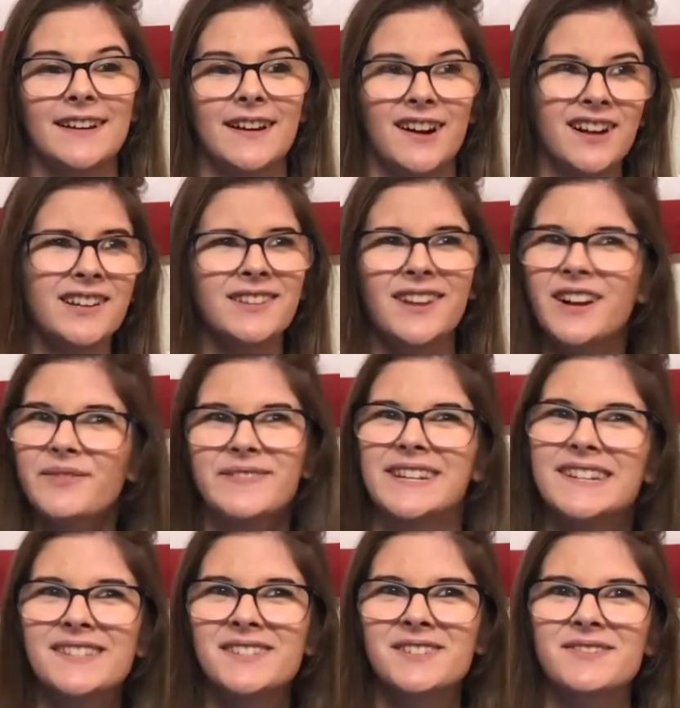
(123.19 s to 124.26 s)
I loved
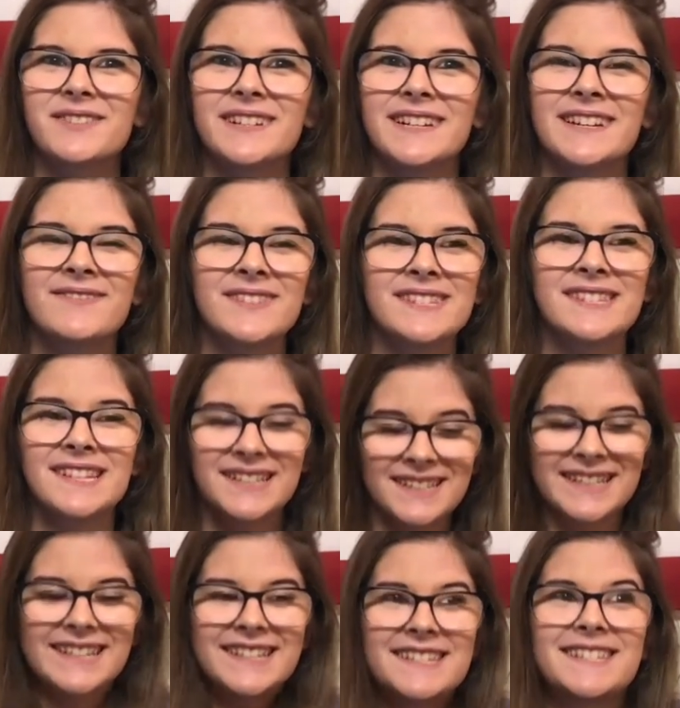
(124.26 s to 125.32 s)
history. It was
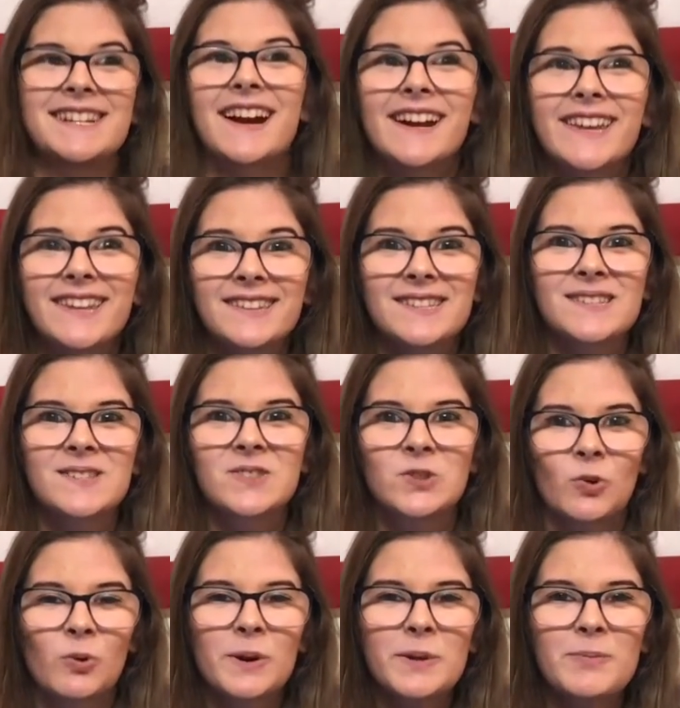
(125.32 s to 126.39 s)
like a giant
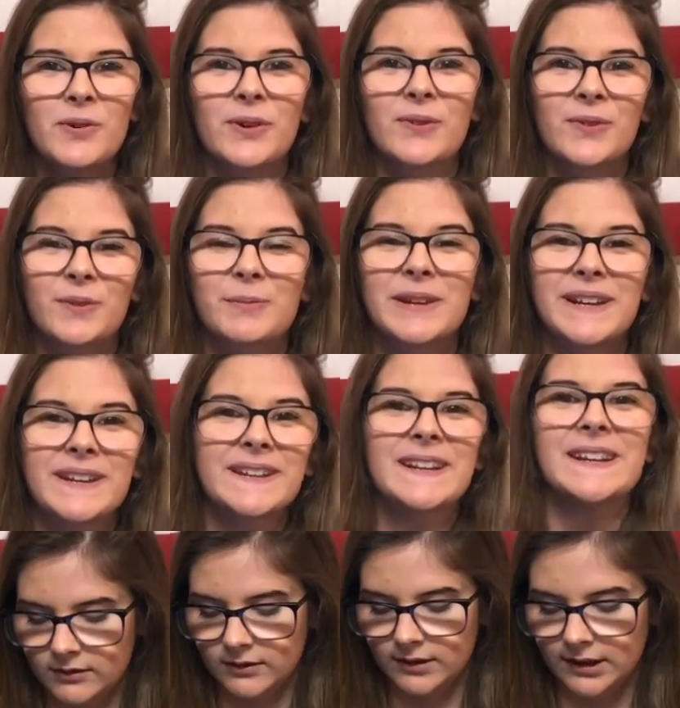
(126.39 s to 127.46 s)
storybook for me.
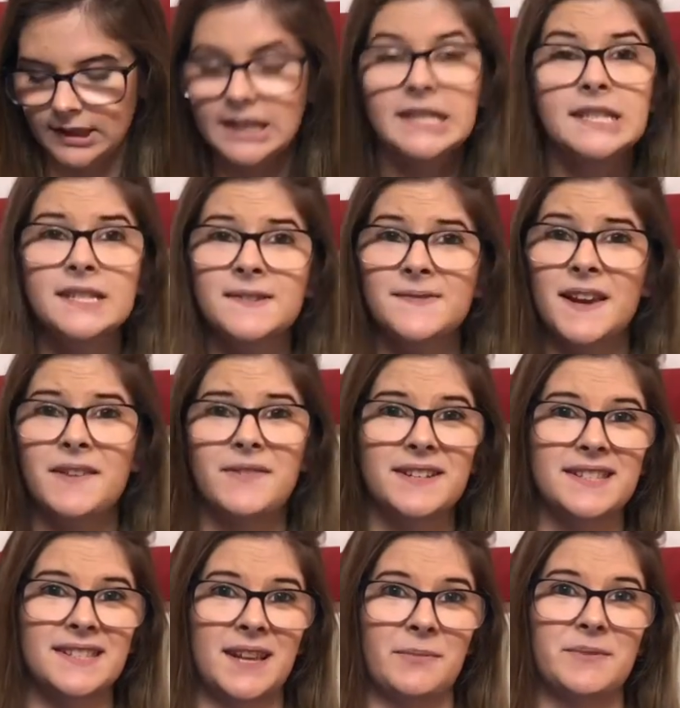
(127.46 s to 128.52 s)
Least
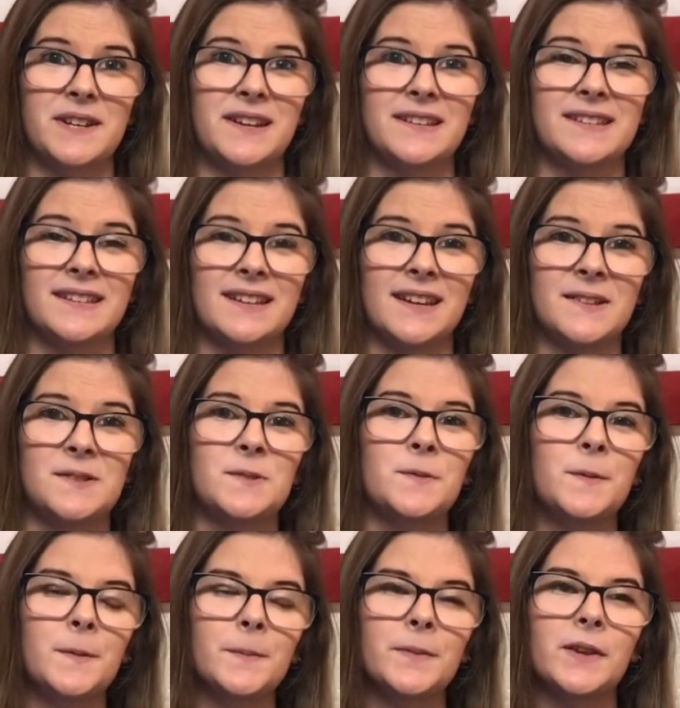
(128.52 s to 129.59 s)
favorite subject in high
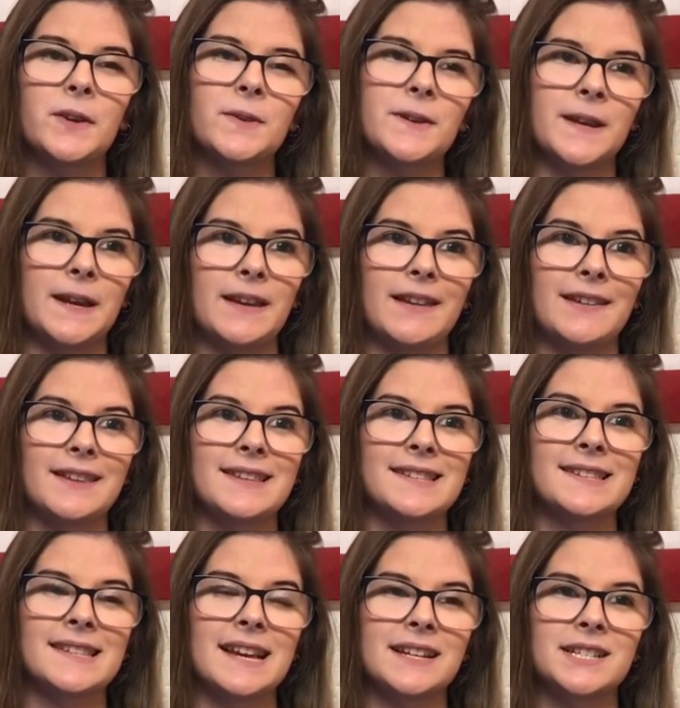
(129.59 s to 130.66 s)
school. Okay,
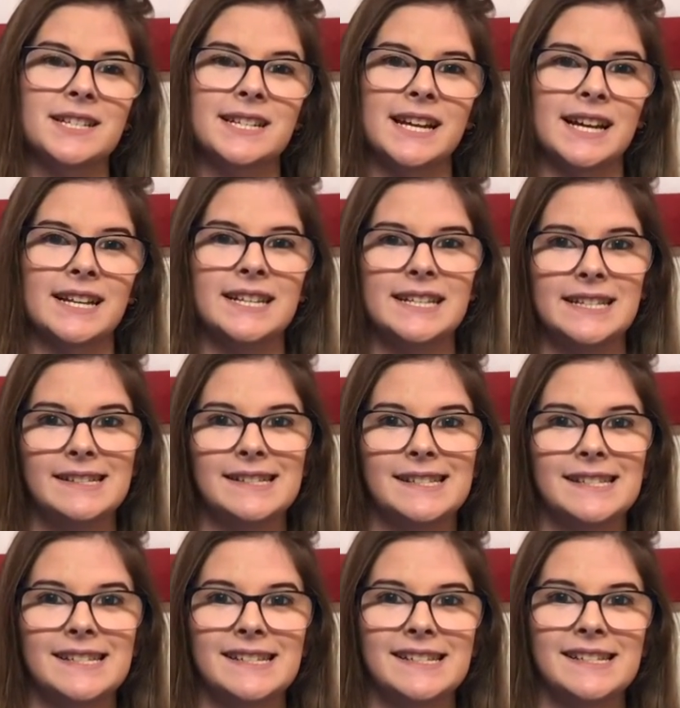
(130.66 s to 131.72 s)
this is actually kind of
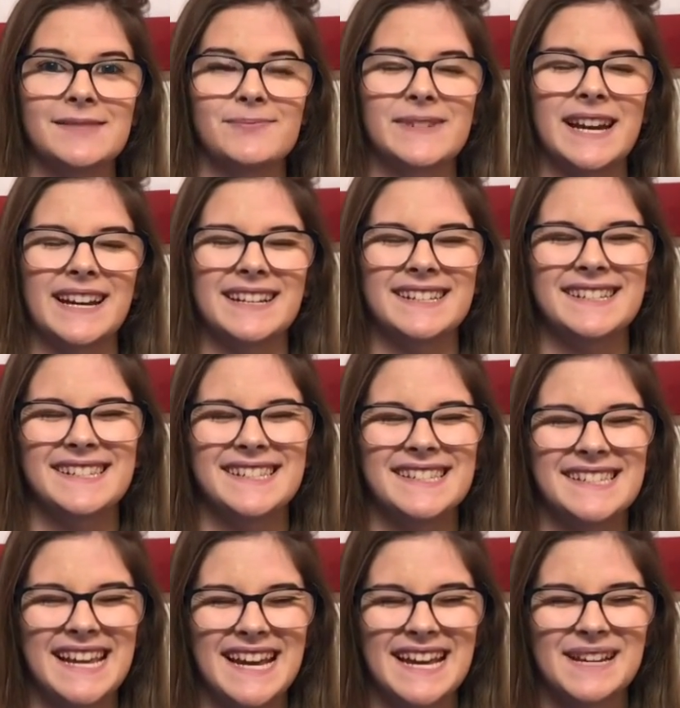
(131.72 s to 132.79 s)
easy and I'm kind of
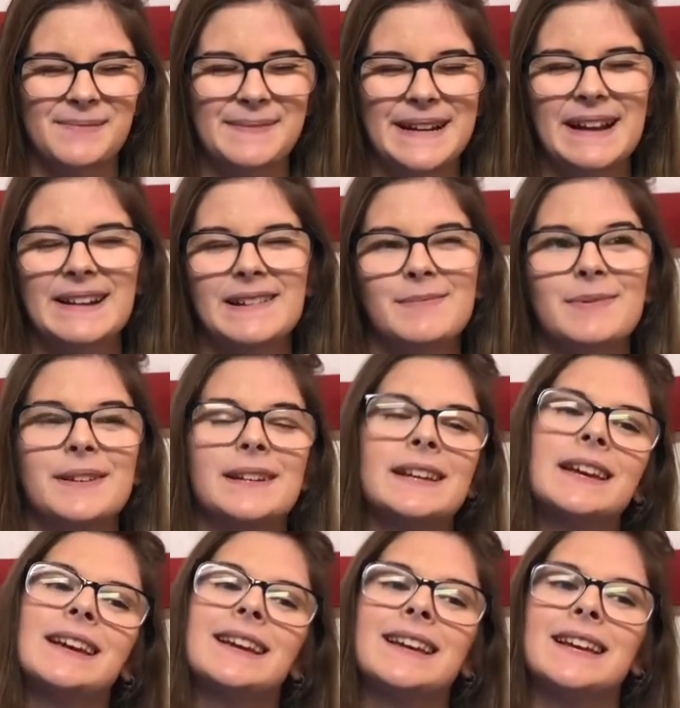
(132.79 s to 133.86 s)
sad about it, but
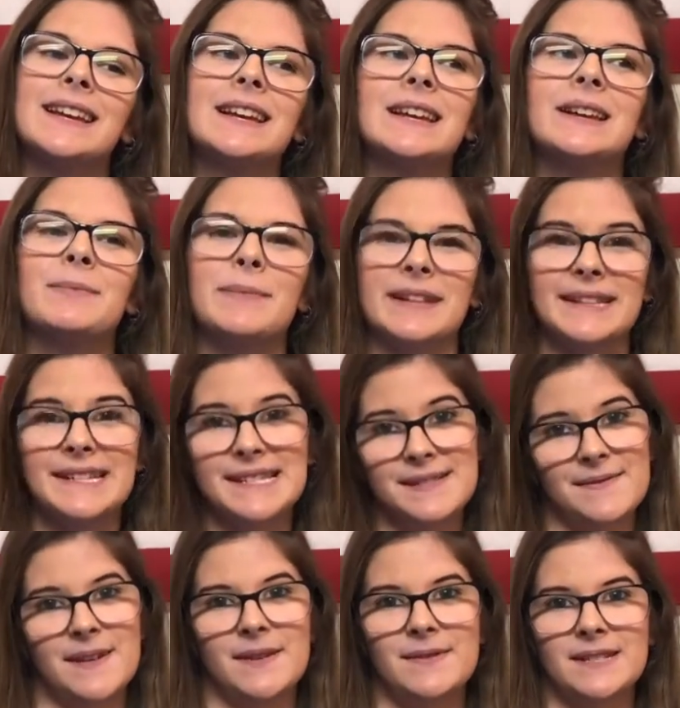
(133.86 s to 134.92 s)
my
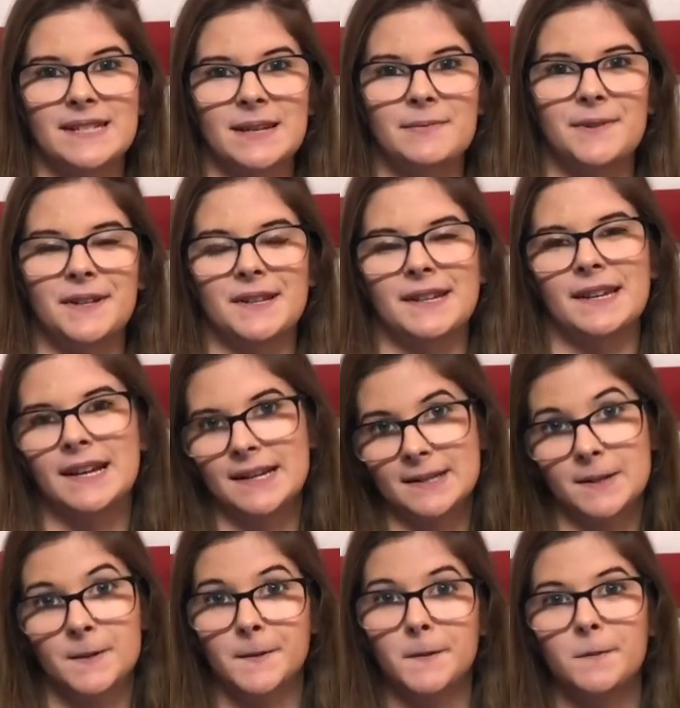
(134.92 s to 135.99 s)
least favorite subject in high
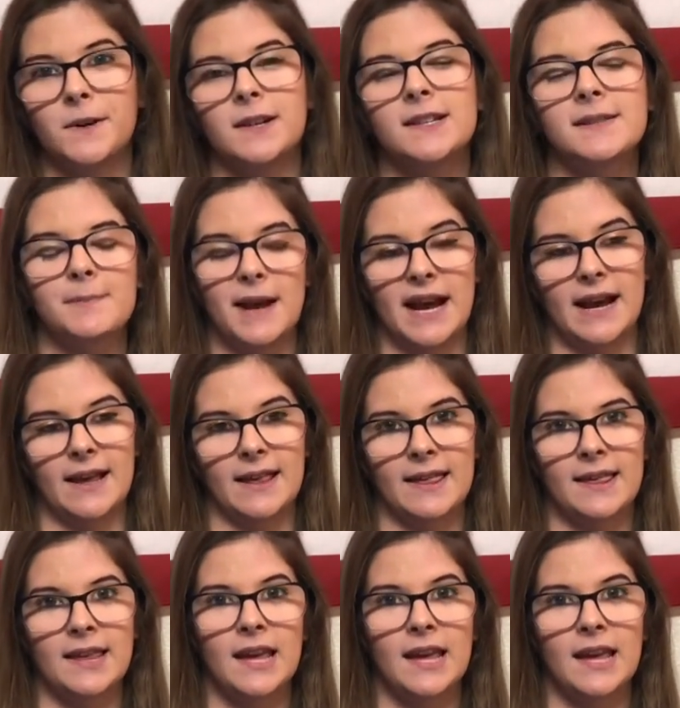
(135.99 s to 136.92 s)
school was math.